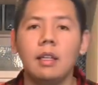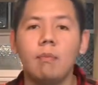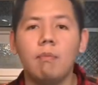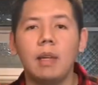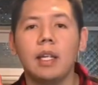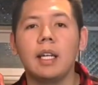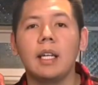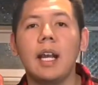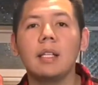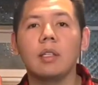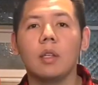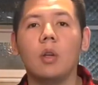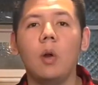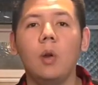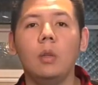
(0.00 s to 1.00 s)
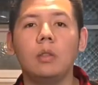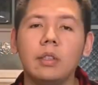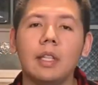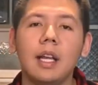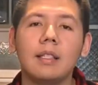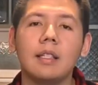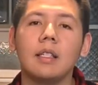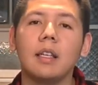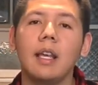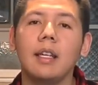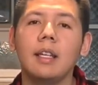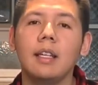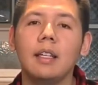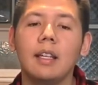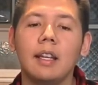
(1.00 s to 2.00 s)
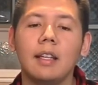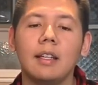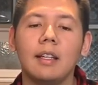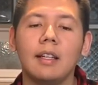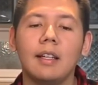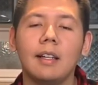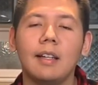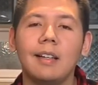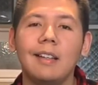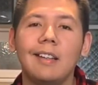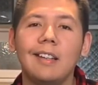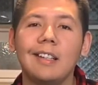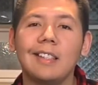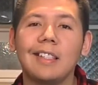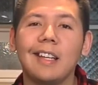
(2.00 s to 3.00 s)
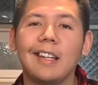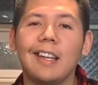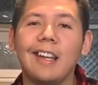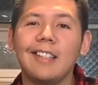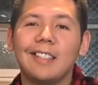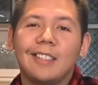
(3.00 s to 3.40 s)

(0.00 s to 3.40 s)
Make it nice and cold, nice and shaken, and let's get it, guys.